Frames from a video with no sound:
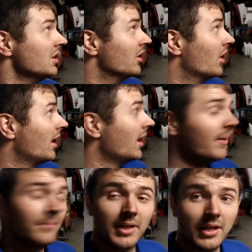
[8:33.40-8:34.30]

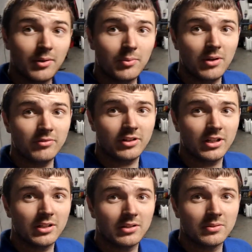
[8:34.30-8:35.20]
yeah,
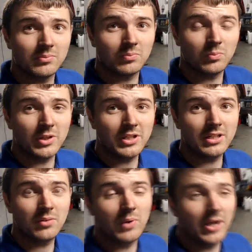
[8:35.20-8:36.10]
everything we
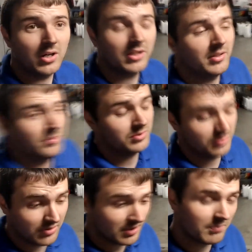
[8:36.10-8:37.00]
needed we had. It
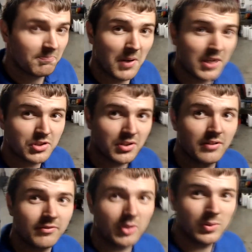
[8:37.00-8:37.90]
was really pretty
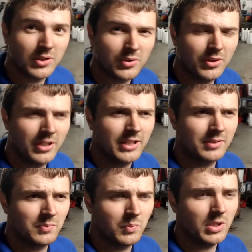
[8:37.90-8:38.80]
straightforward. The only
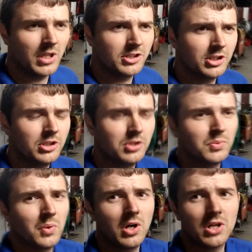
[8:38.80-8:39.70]
thing we had to do
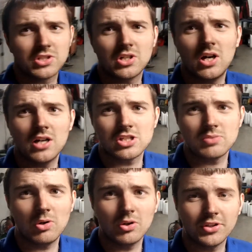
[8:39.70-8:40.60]
was cut a
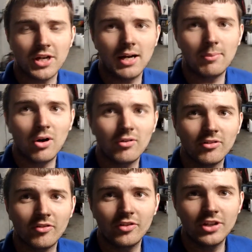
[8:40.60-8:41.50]
small tab off
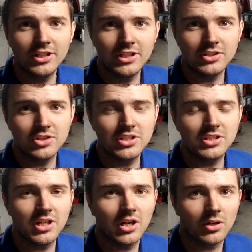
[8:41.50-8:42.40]
of the
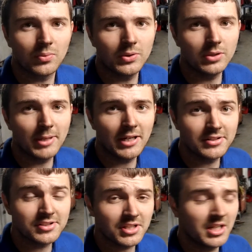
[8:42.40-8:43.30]
GTR wheel
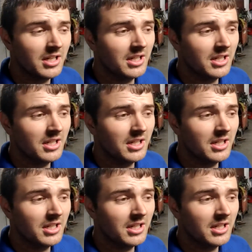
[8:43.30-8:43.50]
bearings.